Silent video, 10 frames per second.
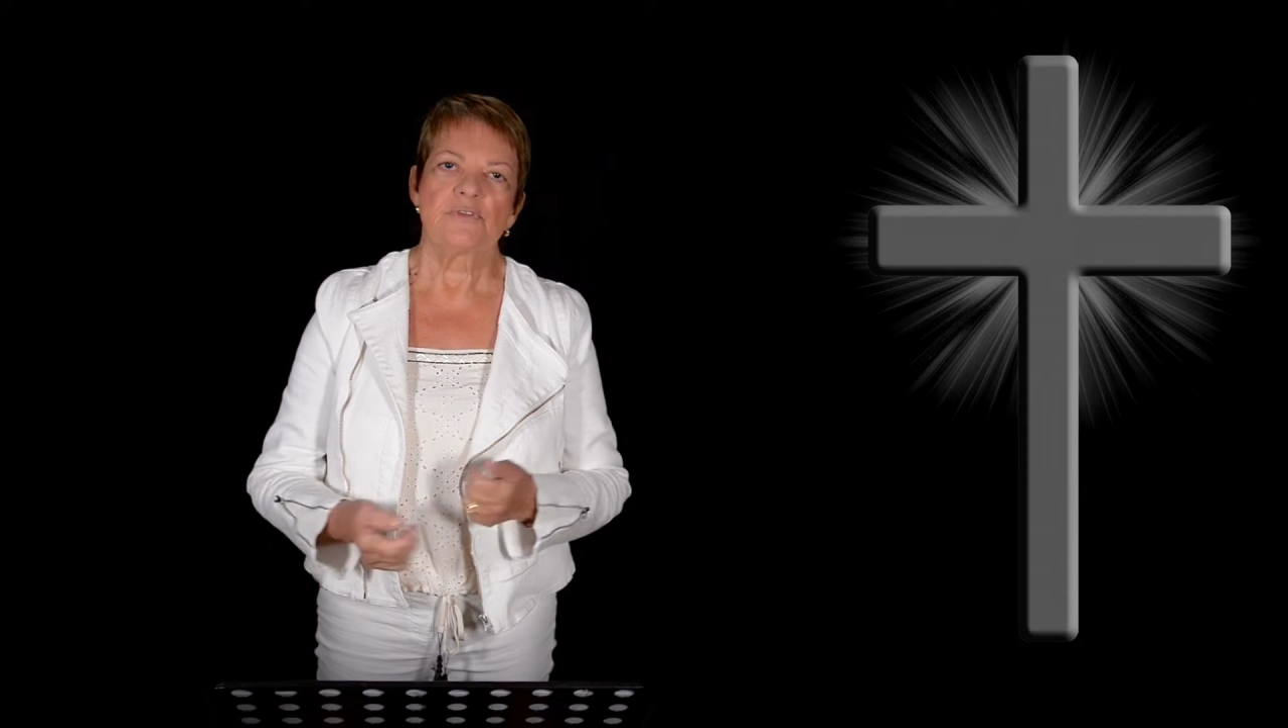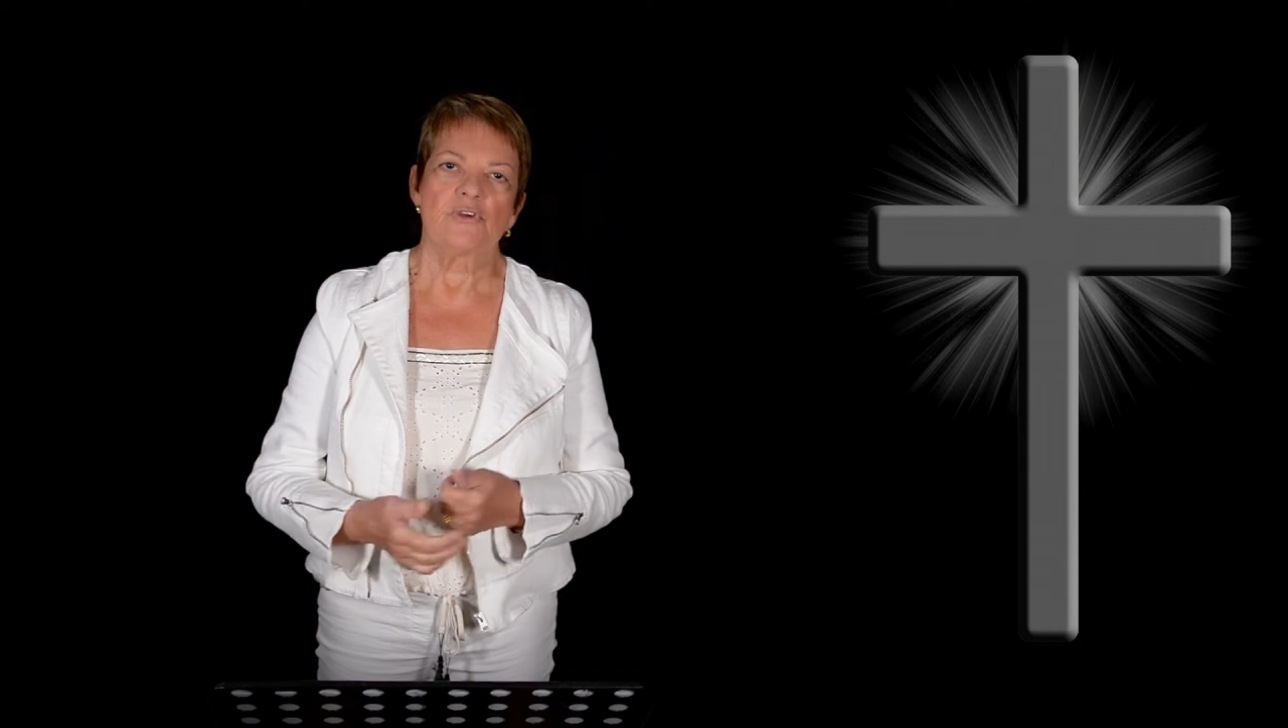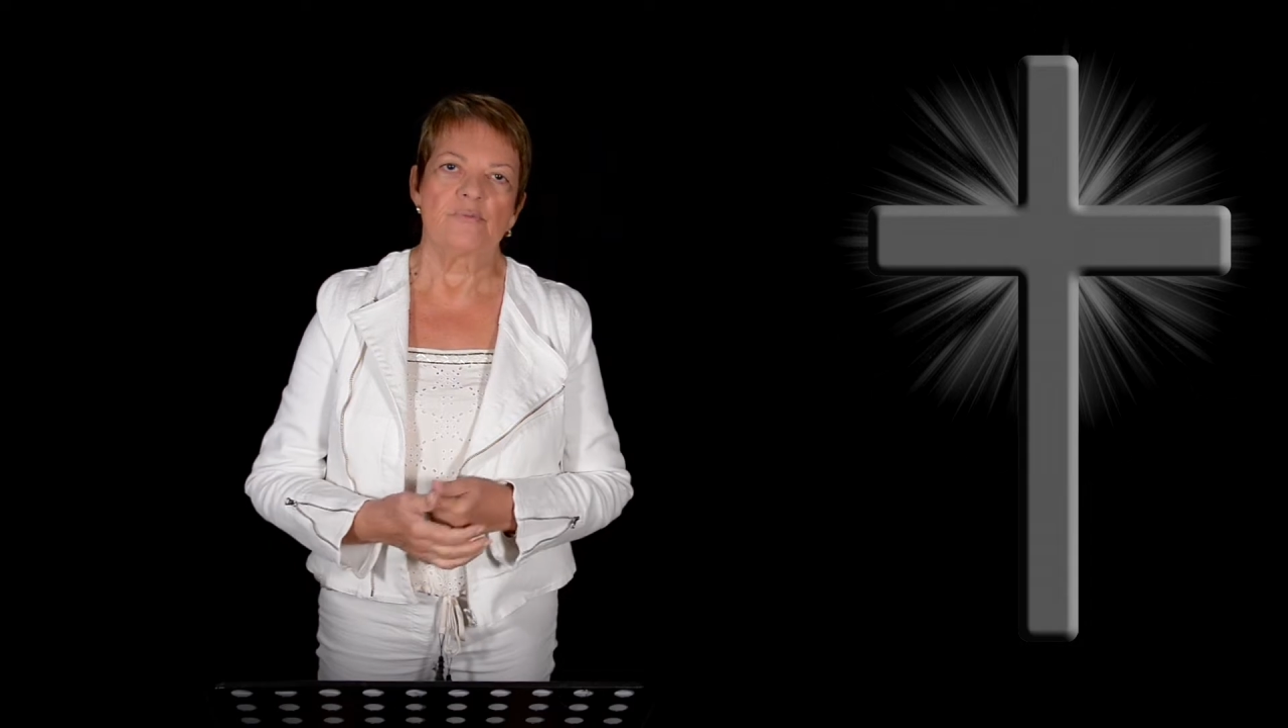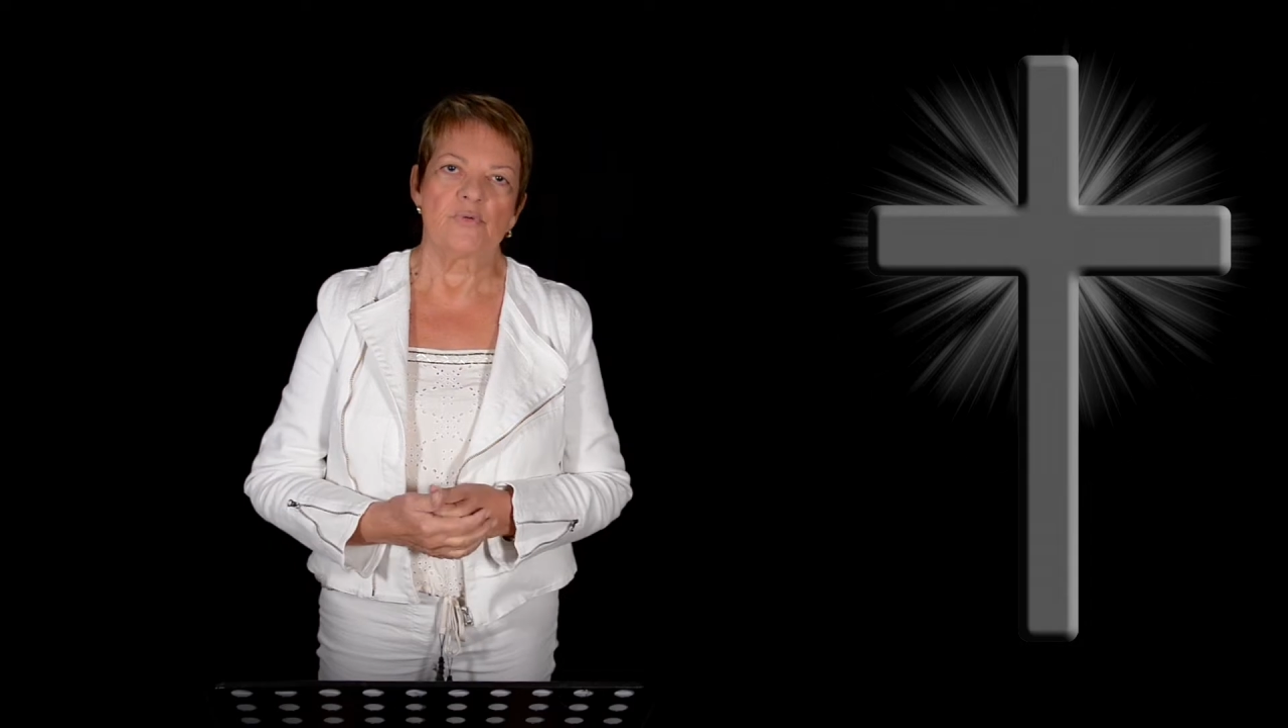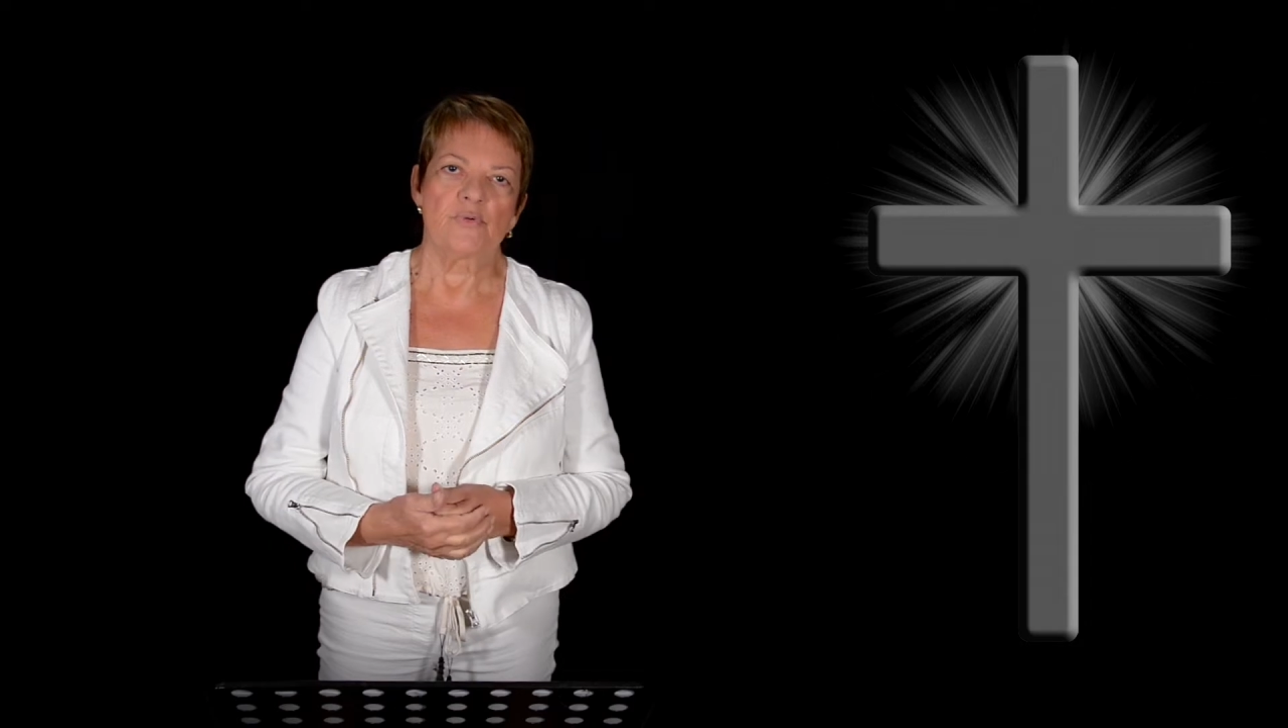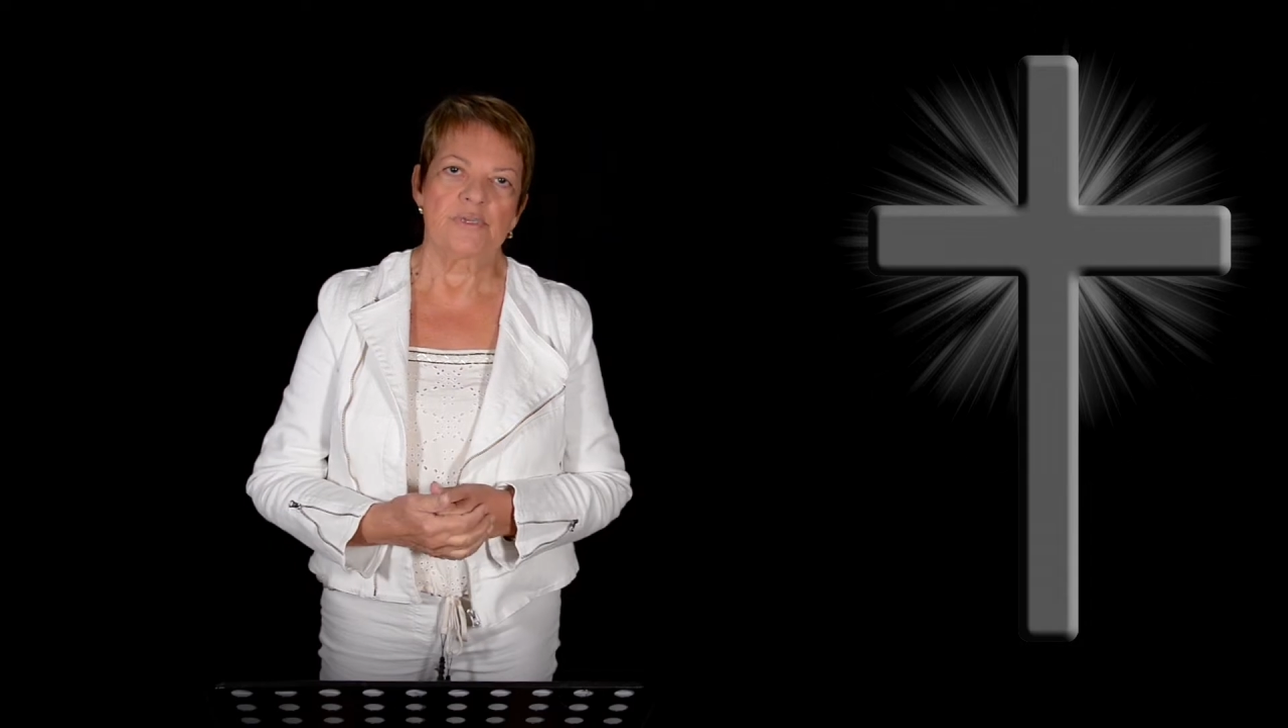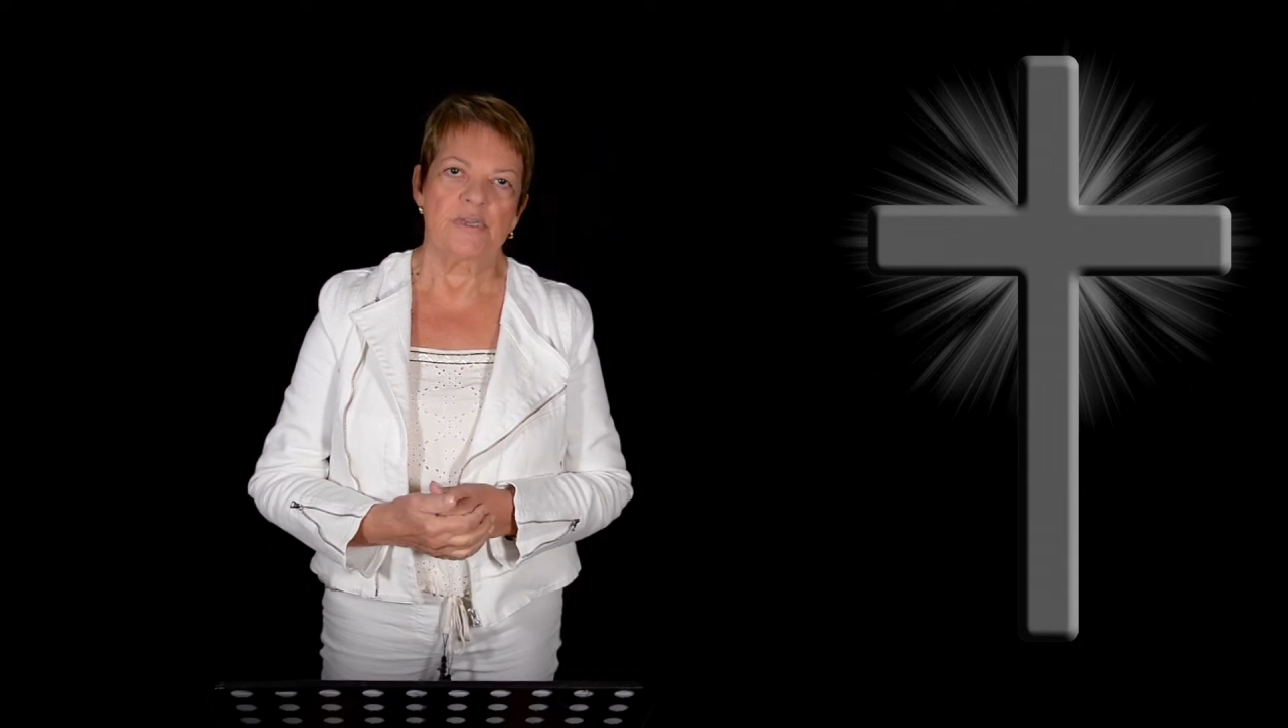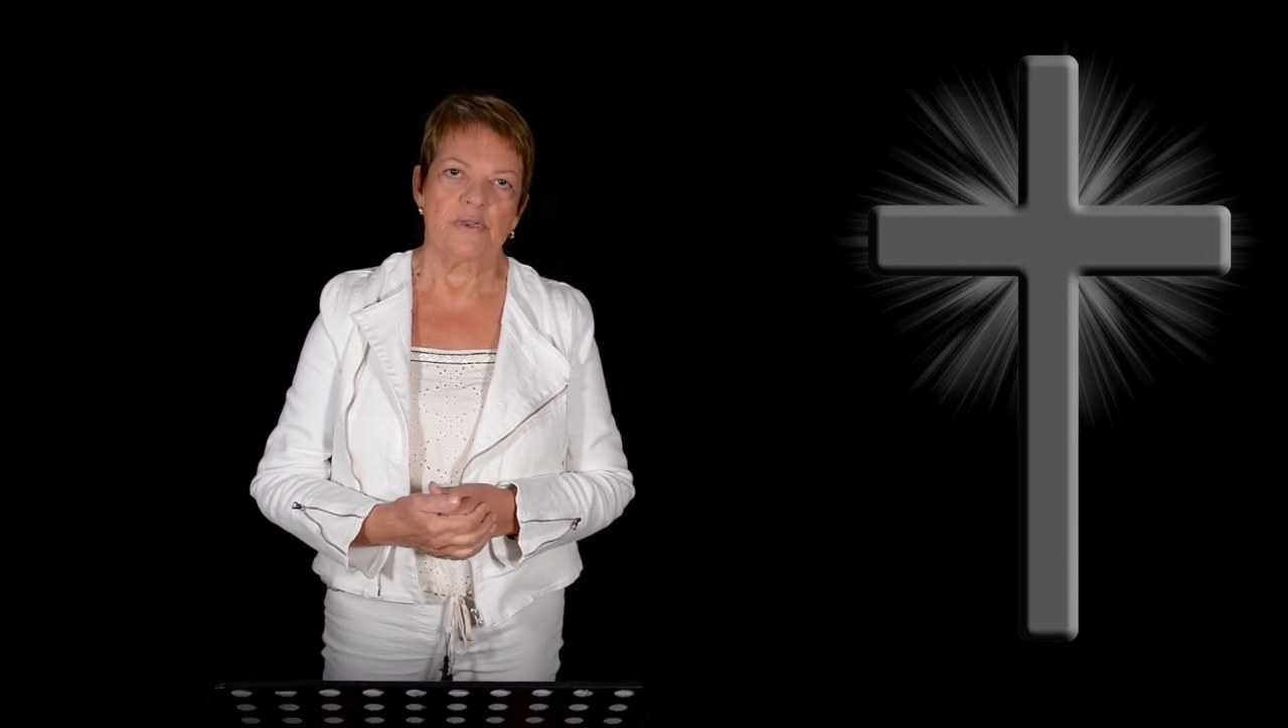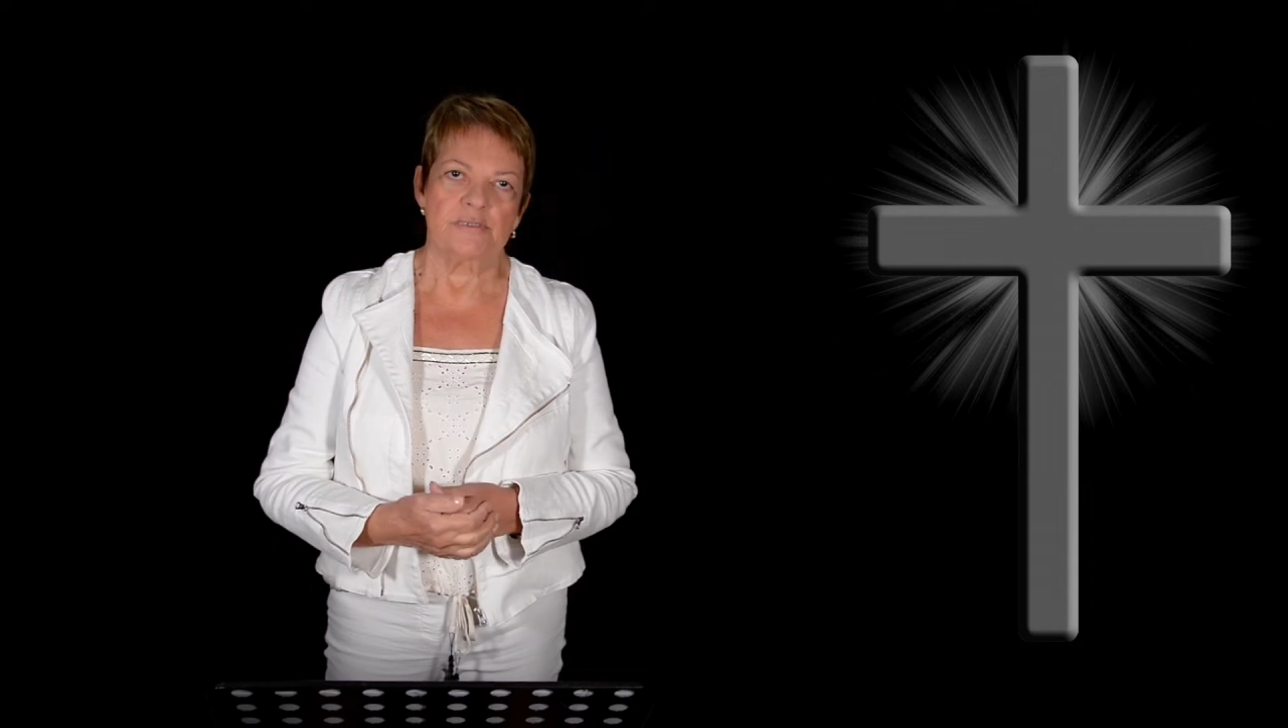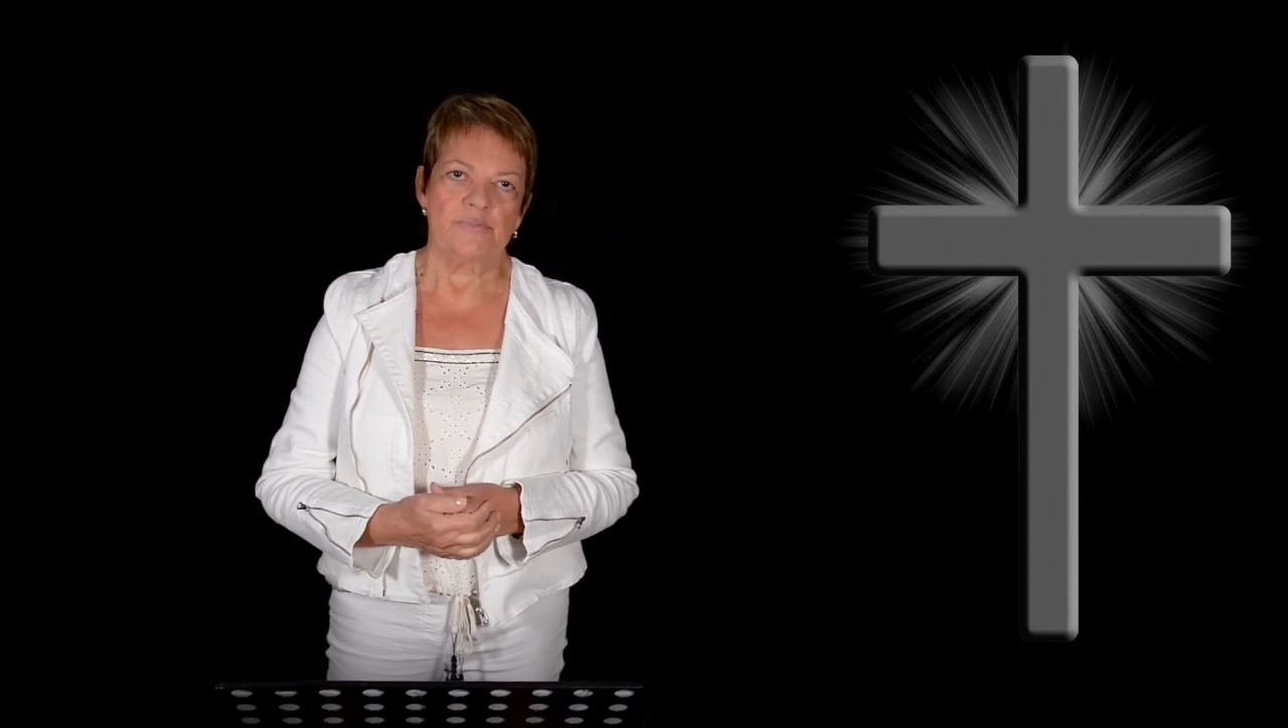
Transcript: Norma Woodcock